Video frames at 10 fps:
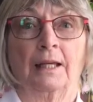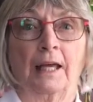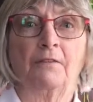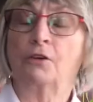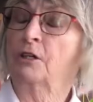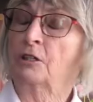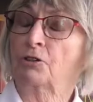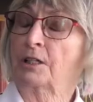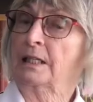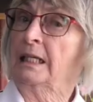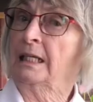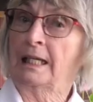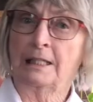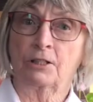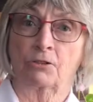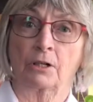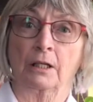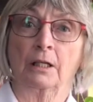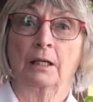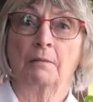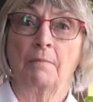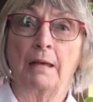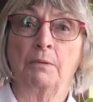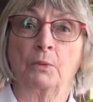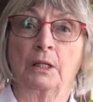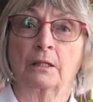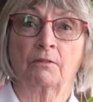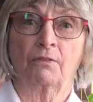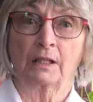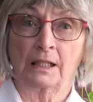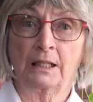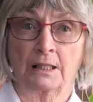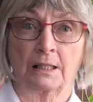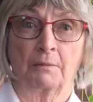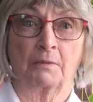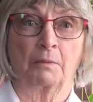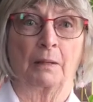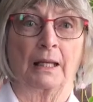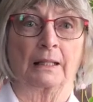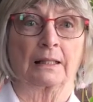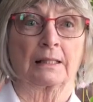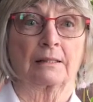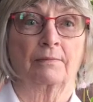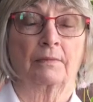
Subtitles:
If you're interested in history, maybe we can fill in some of the blanks.